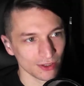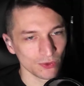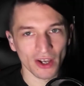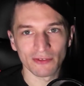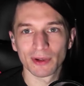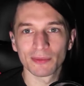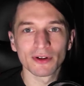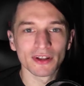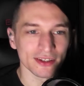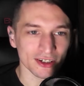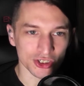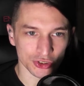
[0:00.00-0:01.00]
You have people
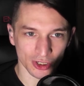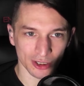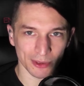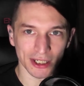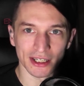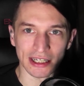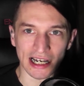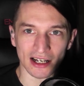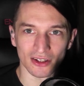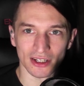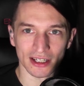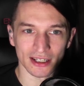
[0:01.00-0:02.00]
in there screaming,
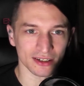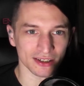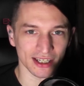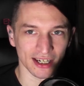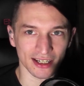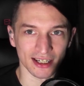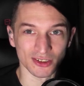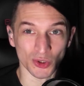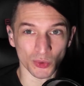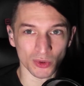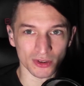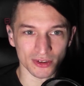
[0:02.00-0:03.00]
yelling, kicking
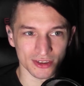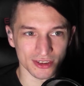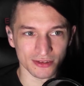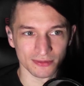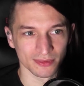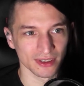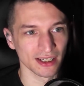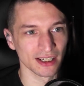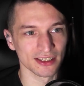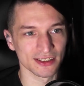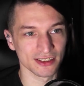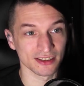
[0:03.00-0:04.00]
doors.
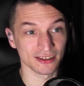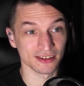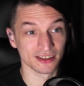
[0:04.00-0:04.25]
It's